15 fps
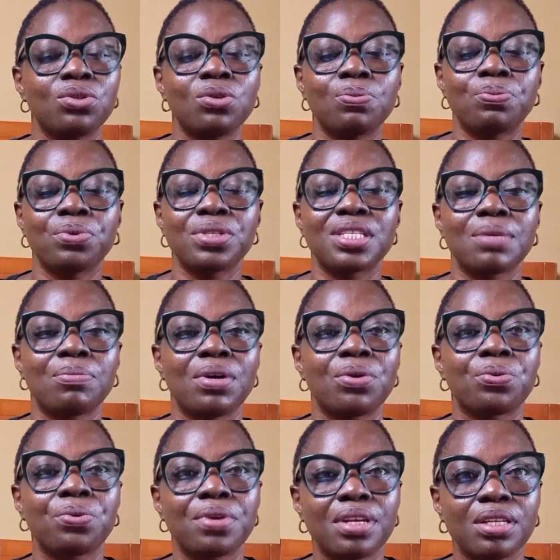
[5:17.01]
Don't post
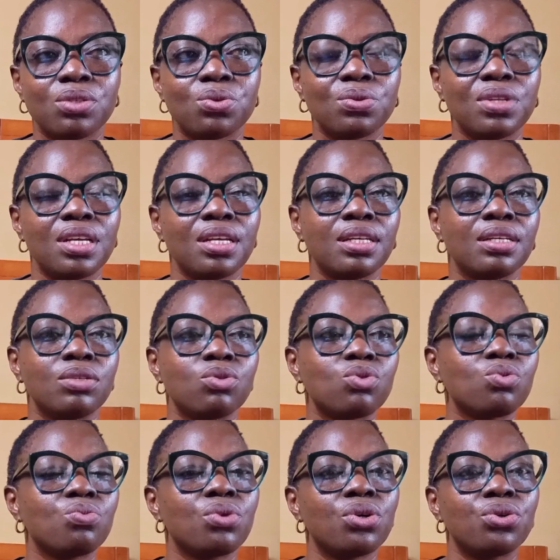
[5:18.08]
about cooking today,
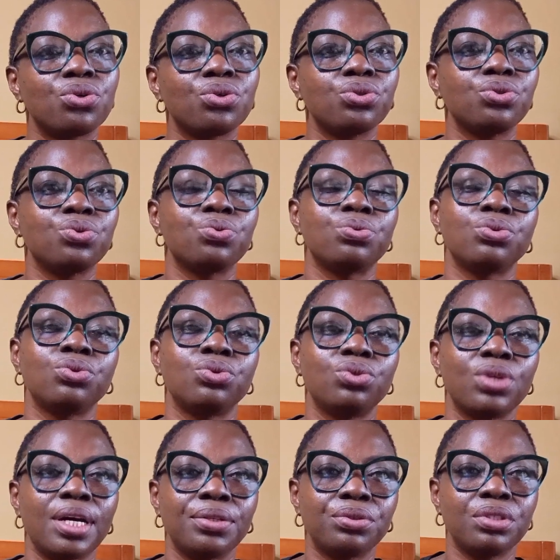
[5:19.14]
tomorrow
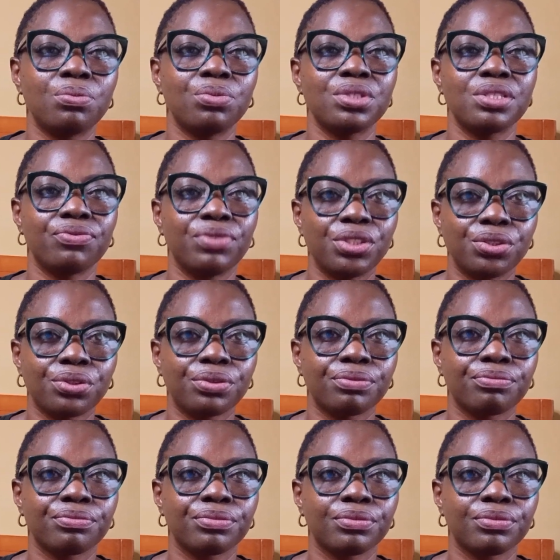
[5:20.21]
you are doing motivation.